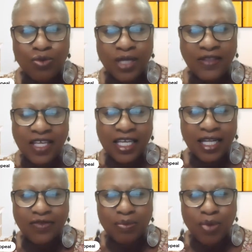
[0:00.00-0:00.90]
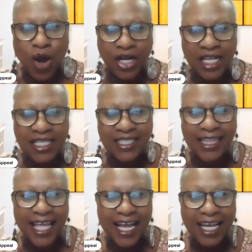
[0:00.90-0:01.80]
they're thinking of the parties
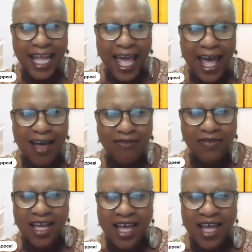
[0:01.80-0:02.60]
that they're going to have,